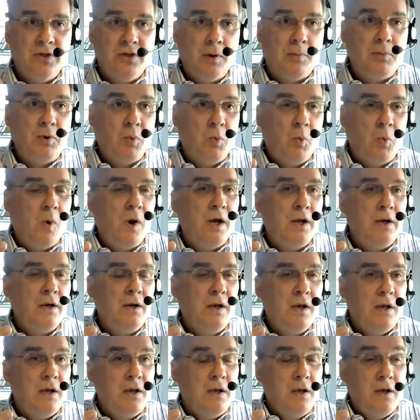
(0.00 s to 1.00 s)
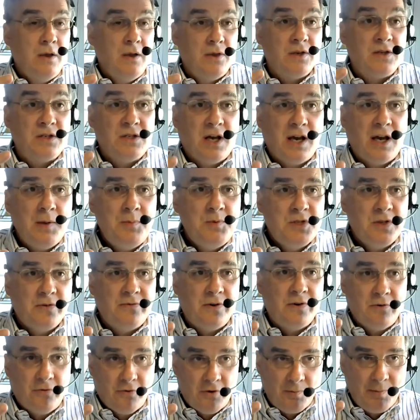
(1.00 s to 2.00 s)
Number one, the types of
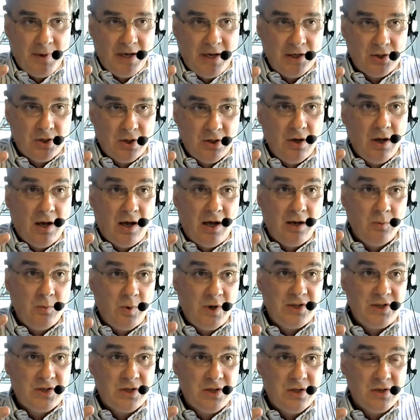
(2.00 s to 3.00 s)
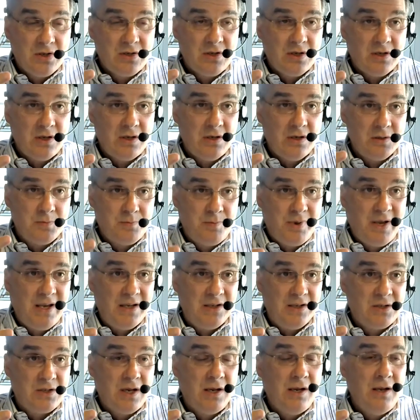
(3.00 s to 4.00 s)
information on which this is
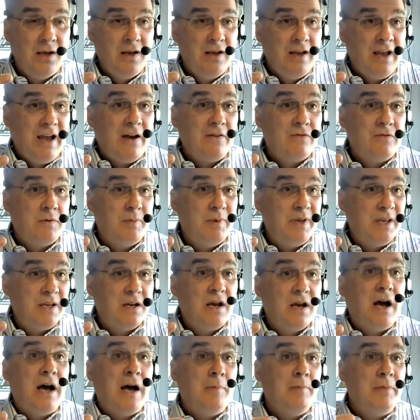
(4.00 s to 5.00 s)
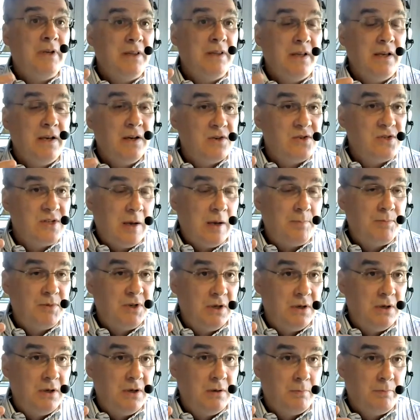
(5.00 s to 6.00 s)
based have to be commonly
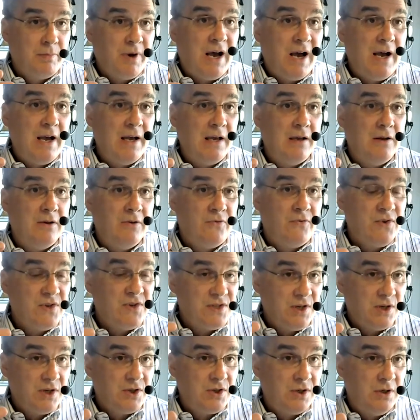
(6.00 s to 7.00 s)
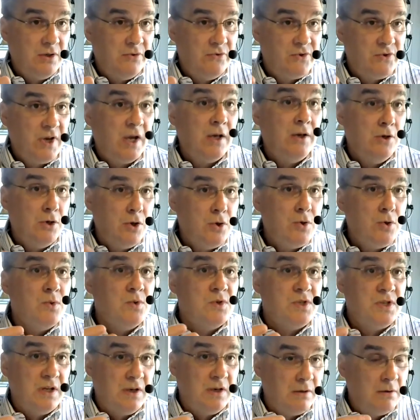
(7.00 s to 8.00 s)
accepted by physicians and
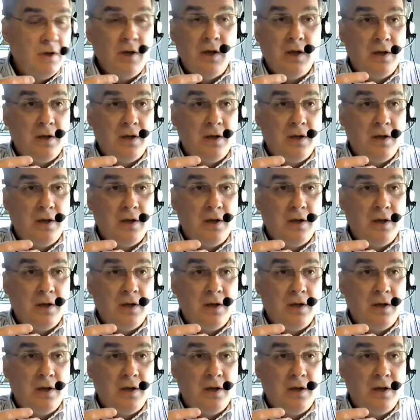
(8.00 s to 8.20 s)
used in